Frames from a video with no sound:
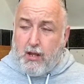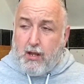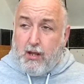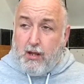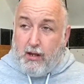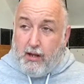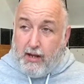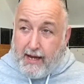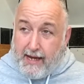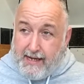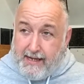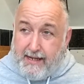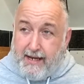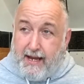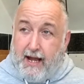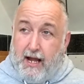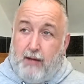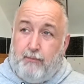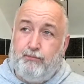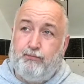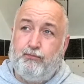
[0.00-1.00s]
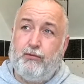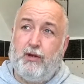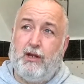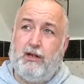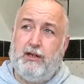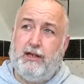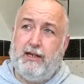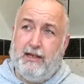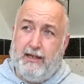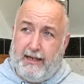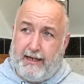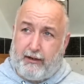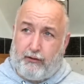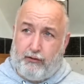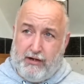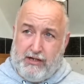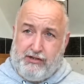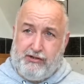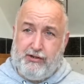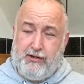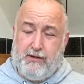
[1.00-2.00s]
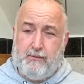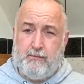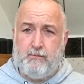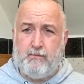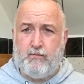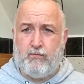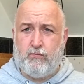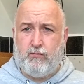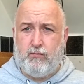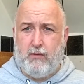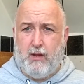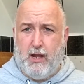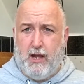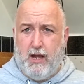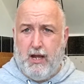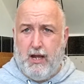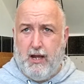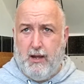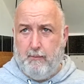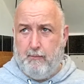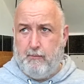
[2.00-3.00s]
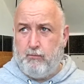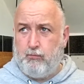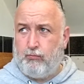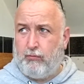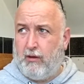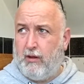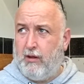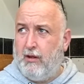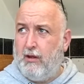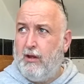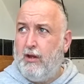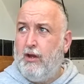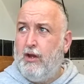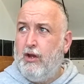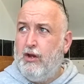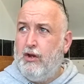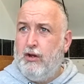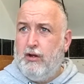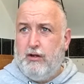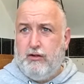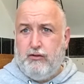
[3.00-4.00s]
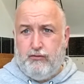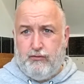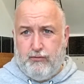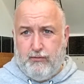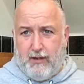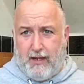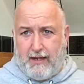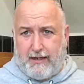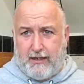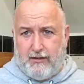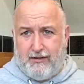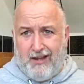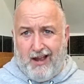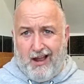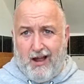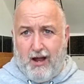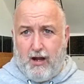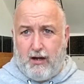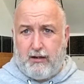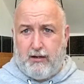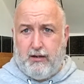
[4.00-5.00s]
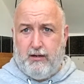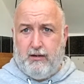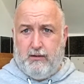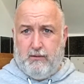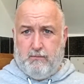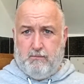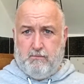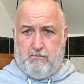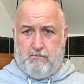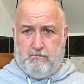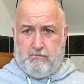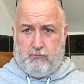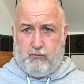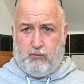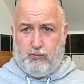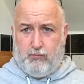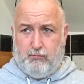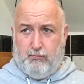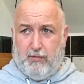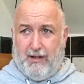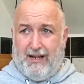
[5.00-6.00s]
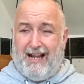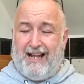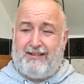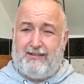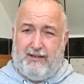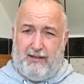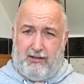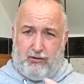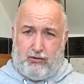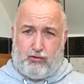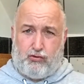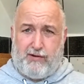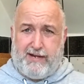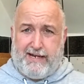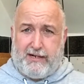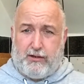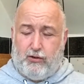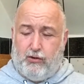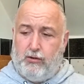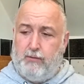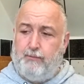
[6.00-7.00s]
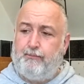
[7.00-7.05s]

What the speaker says: in that, you licorice, like a dark molasses treacle,